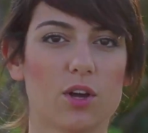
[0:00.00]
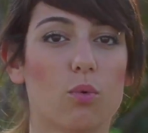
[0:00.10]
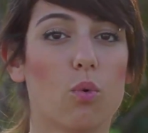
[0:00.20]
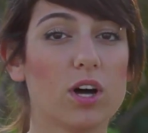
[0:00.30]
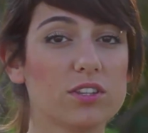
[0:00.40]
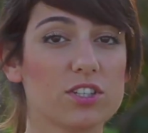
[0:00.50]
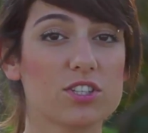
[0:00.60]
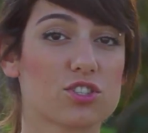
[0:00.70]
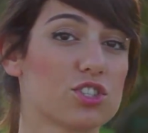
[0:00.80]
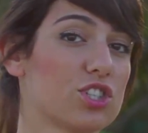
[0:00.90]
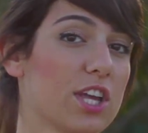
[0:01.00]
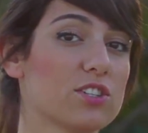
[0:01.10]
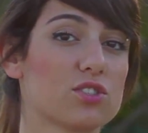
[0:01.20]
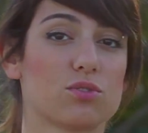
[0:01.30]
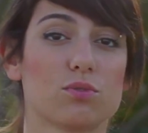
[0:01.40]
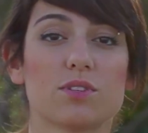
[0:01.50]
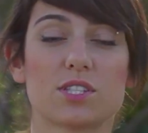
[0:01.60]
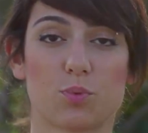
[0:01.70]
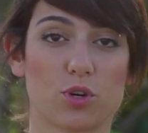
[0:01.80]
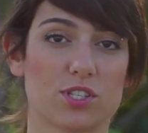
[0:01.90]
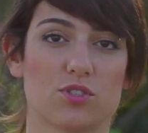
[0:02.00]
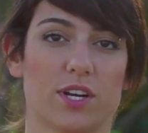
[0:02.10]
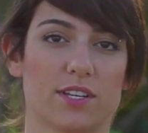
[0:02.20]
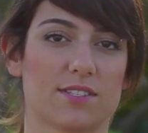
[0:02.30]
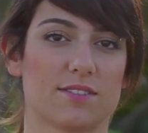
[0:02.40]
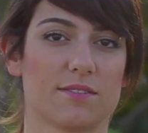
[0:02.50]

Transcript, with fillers: waters should change to sports drinks